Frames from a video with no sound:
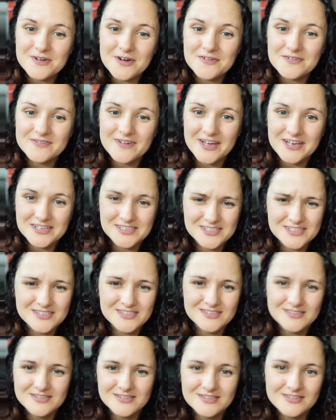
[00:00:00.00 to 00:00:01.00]

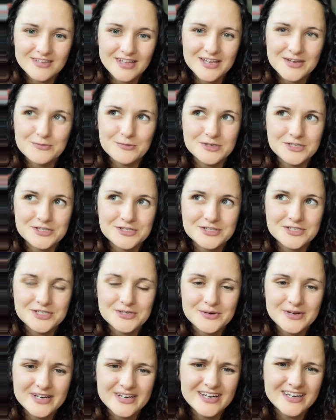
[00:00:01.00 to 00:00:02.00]
affects what you're
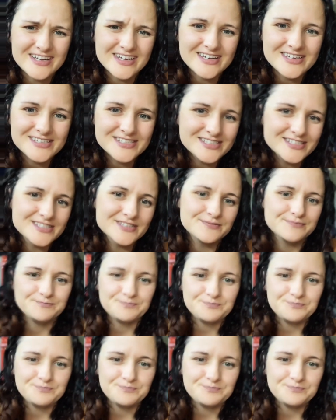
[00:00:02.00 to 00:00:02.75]
doing, I guess.